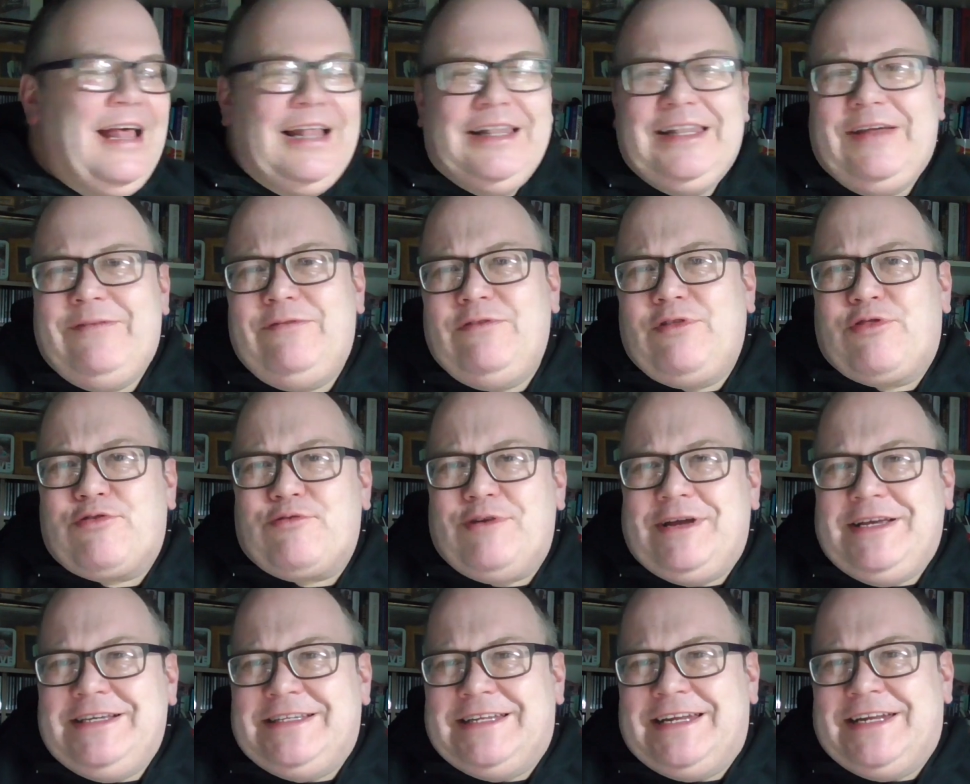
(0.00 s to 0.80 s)
Level
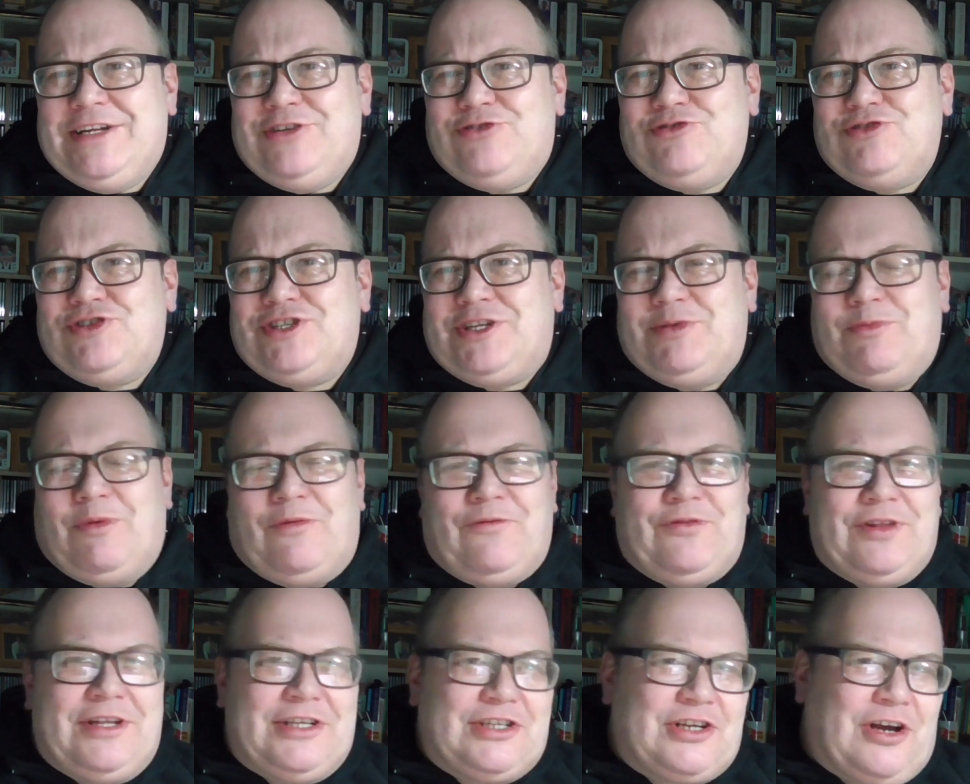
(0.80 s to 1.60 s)
3 is an interesting
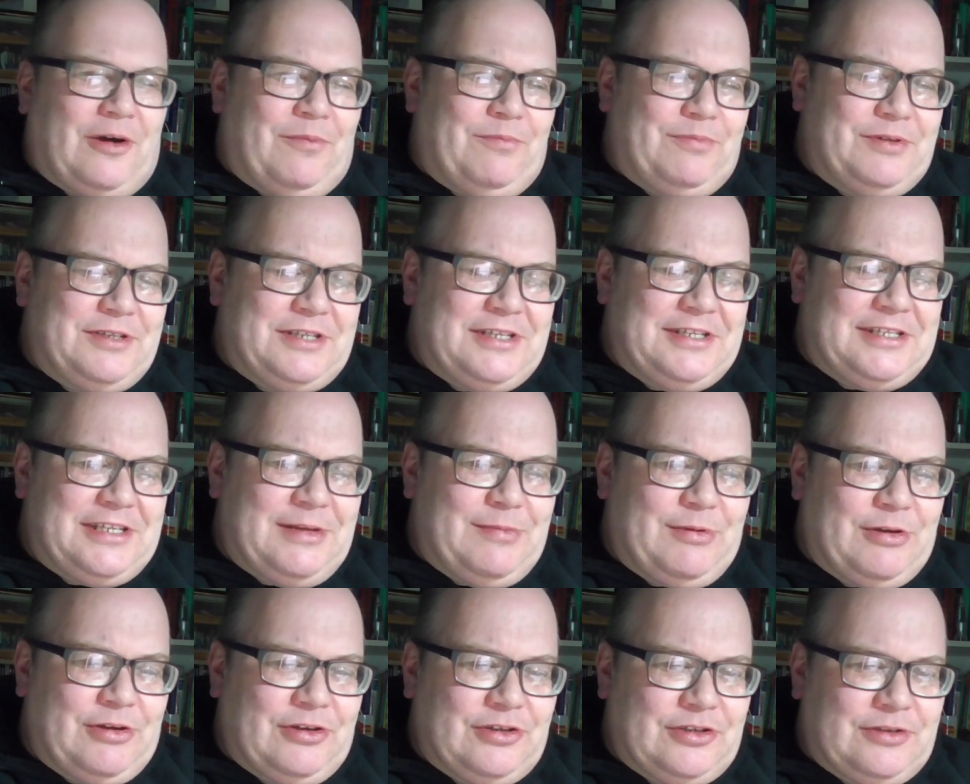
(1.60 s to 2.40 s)
one for this
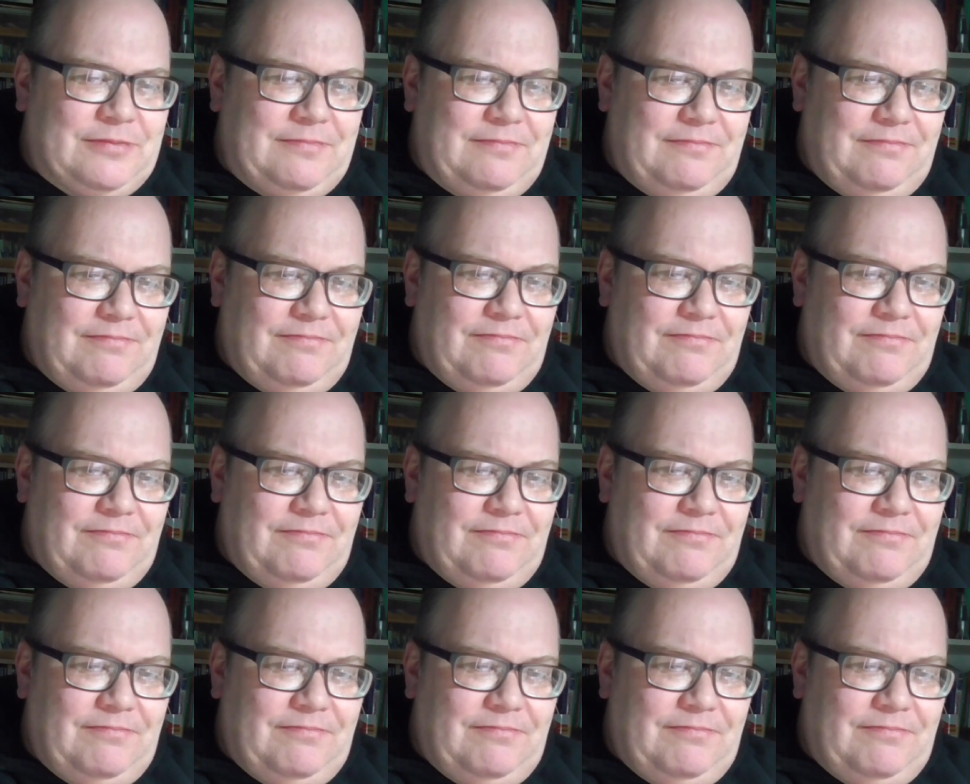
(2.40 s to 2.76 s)
competency, because